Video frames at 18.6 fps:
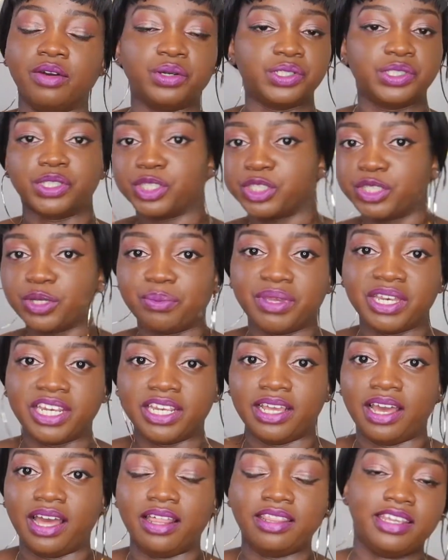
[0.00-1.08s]
or social
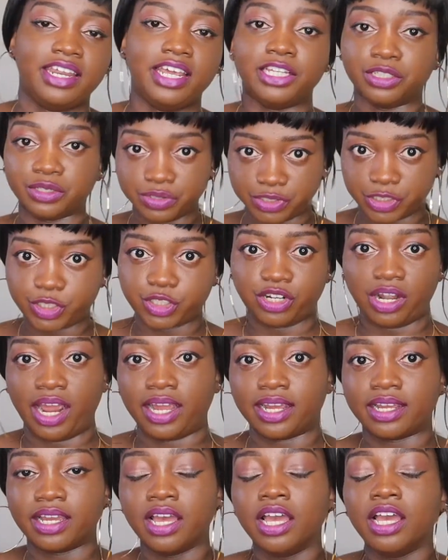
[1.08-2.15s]
media, and then I lose
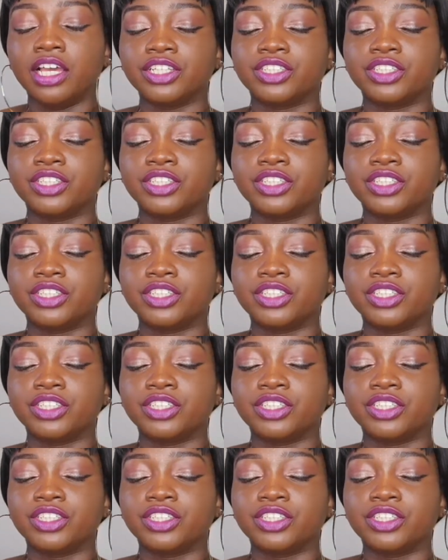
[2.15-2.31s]
track.